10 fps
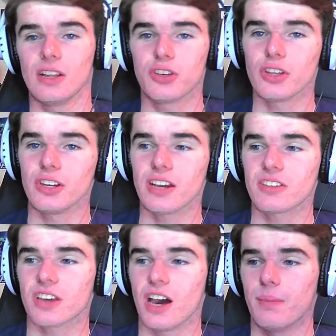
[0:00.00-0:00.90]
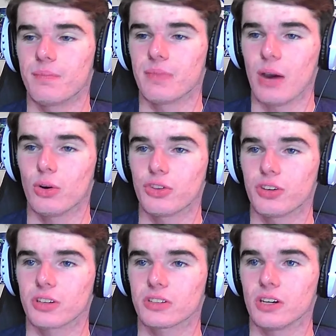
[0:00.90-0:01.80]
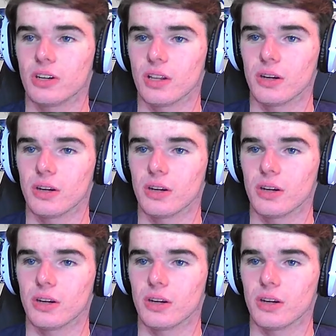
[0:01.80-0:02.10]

the next time, I will talk to y'all later.